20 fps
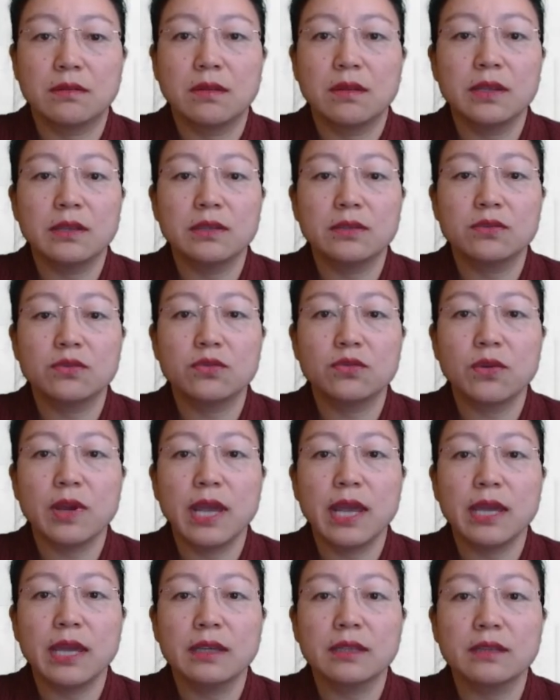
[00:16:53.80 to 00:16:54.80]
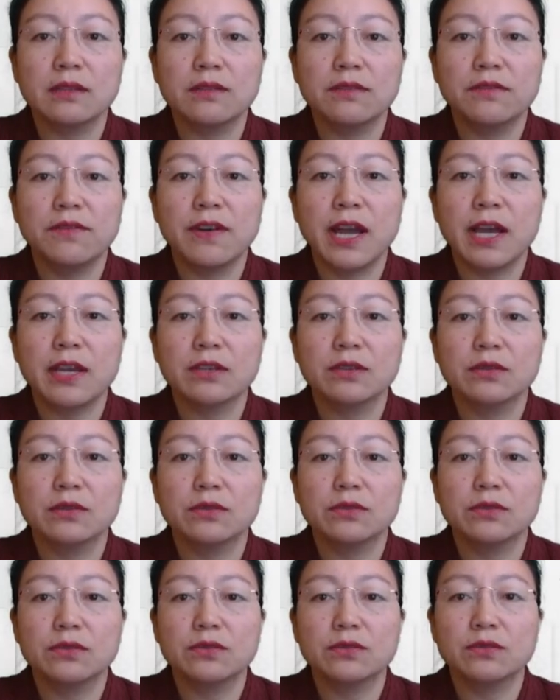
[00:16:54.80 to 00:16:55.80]
Drag the file
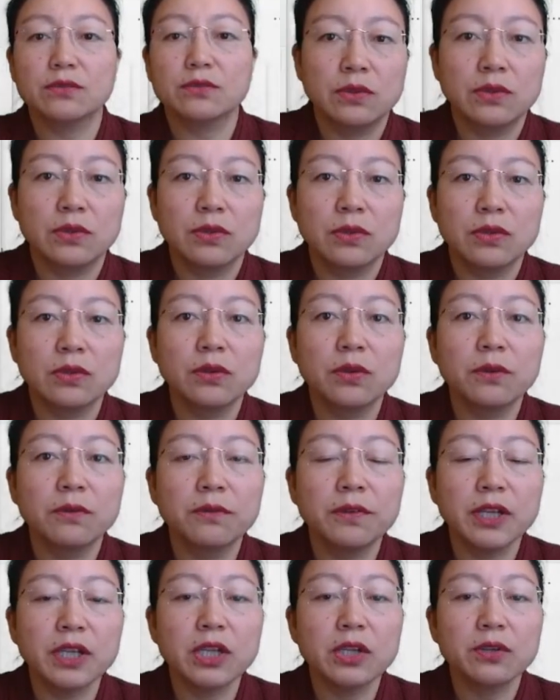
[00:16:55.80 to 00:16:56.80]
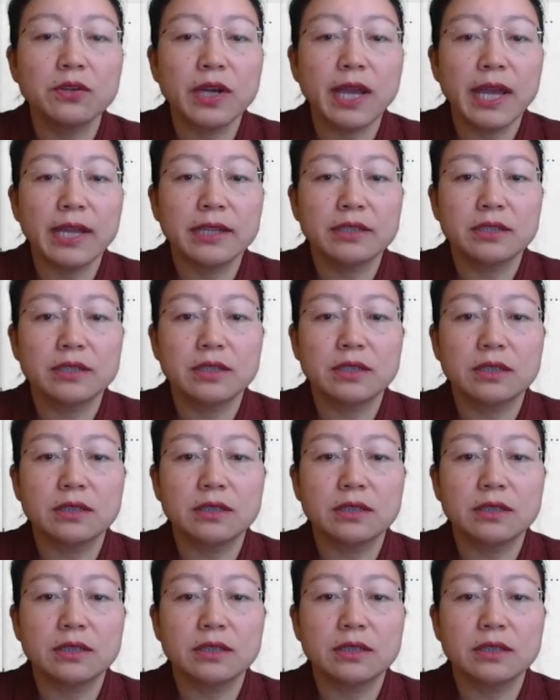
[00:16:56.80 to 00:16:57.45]
to your video editor.